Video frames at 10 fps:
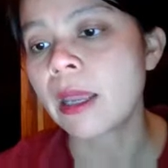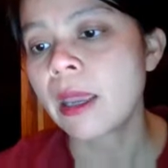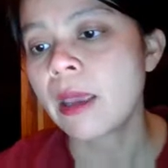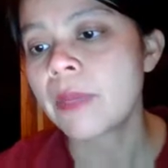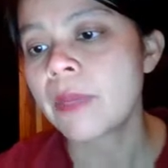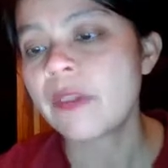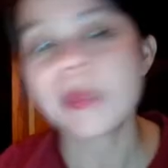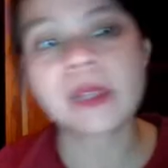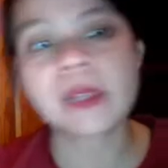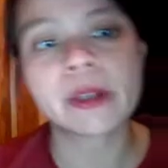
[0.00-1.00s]
be
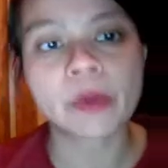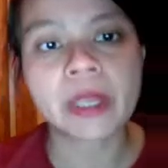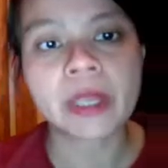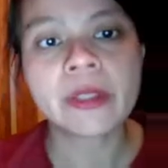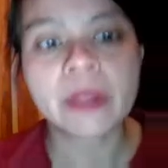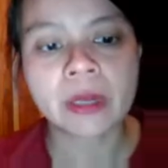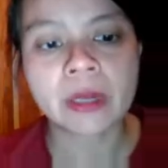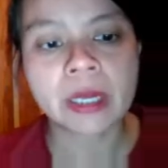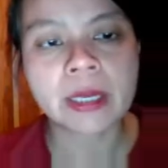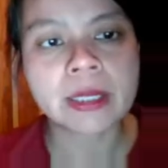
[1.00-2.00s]
familiar with
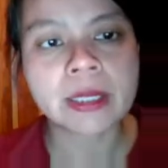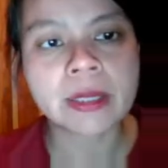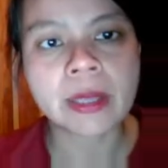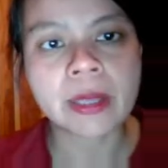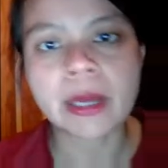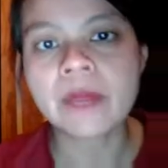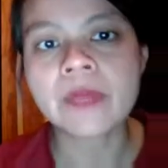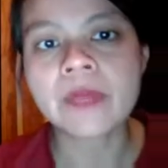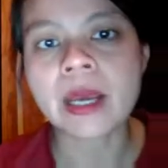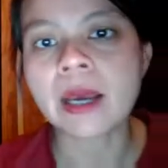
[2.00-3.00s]
is the
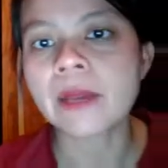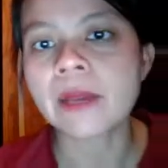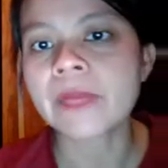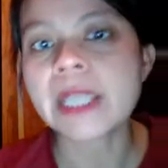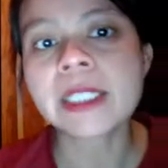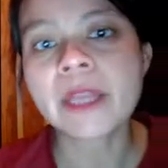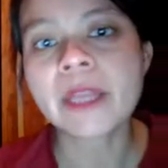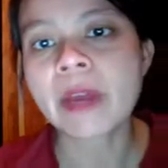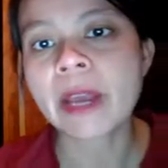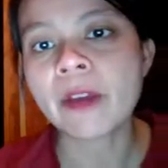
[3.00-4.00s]

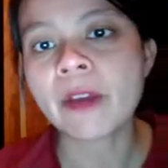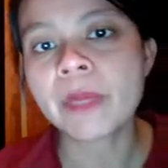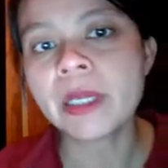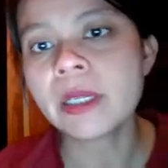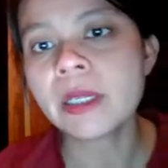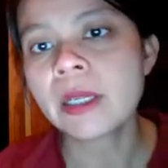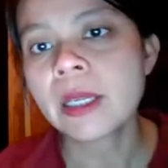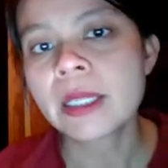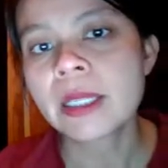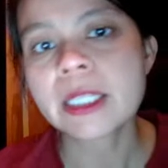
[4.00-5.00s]
HTML helper
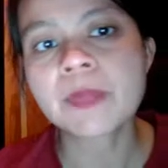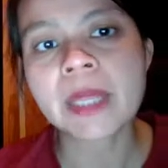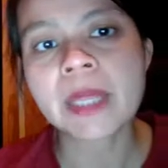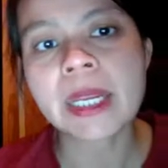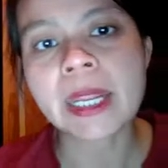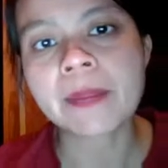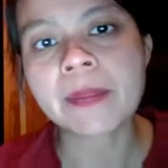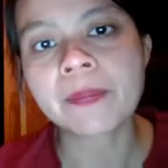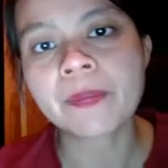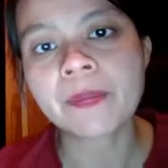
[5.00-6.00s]
DisplayName
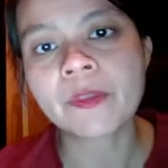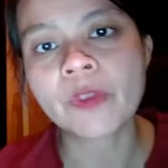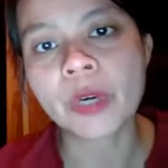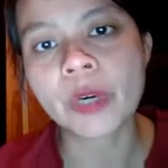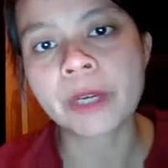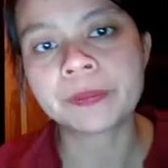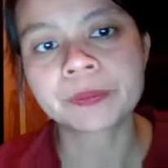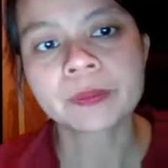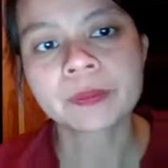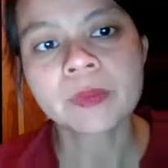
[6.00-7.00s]
for.
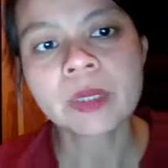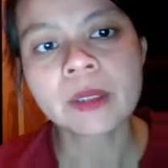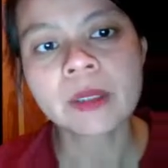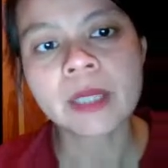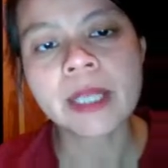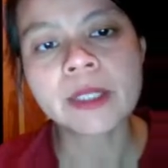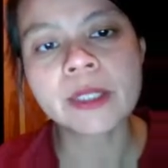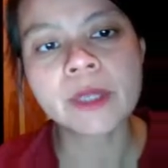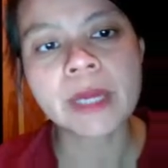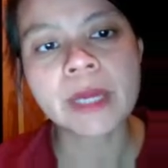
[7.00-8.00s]
Okay, so
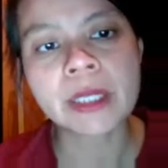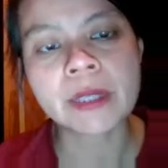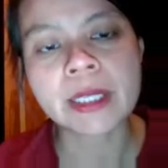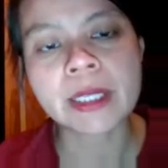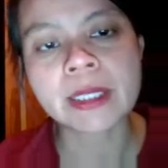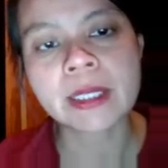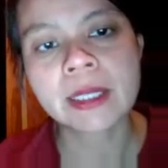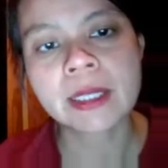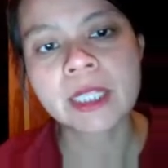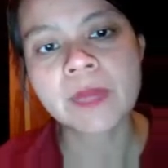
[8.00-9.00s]
you might notice
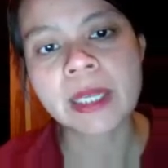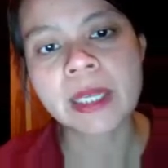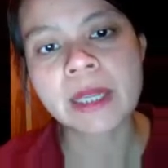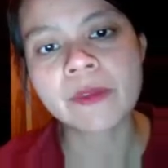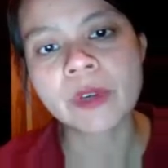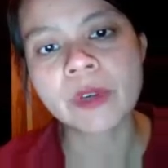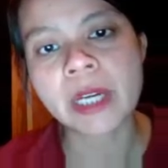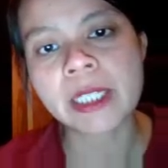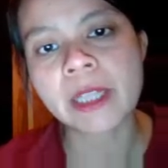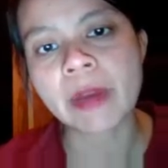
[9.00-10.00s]
DisplayName for HTML